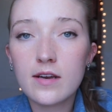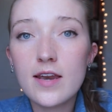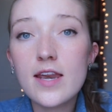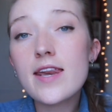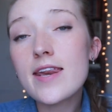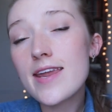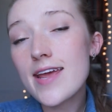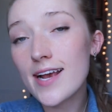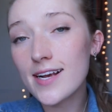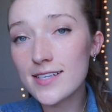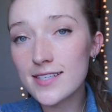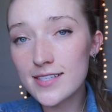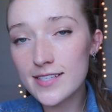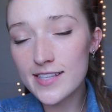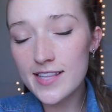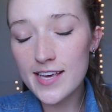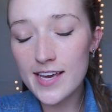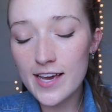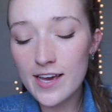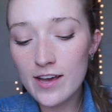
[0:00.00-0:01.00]
Next
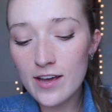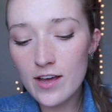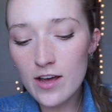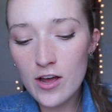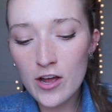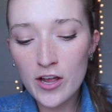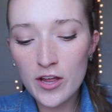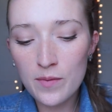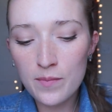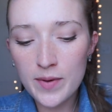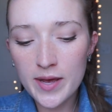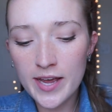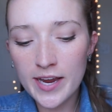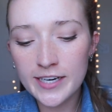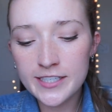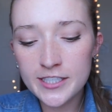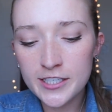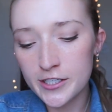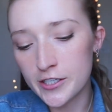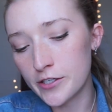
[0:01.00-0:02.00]
thing on
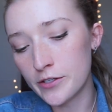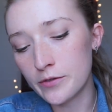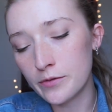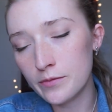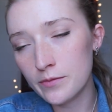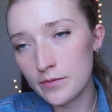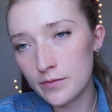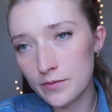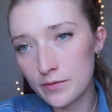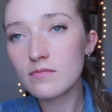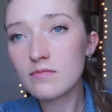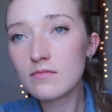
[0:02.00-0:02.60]
my to-do